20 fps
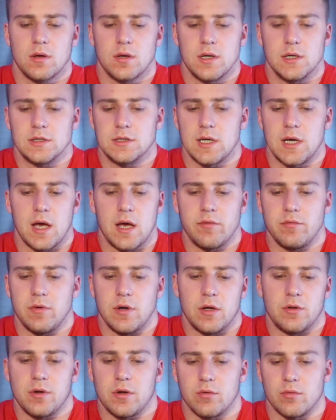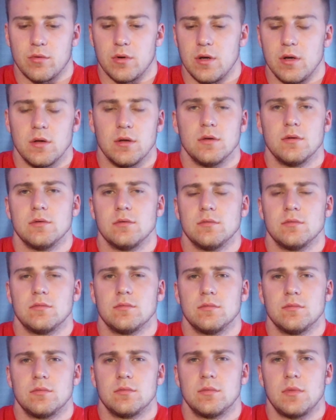because they have nothing real.
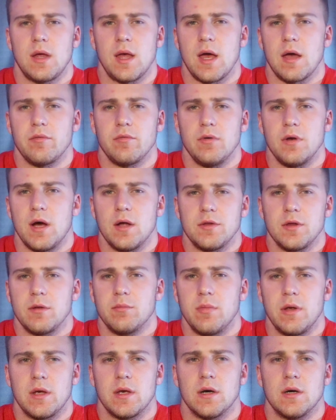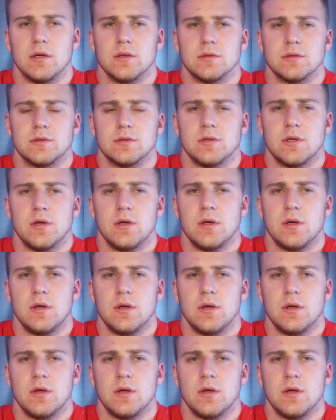They have nothing because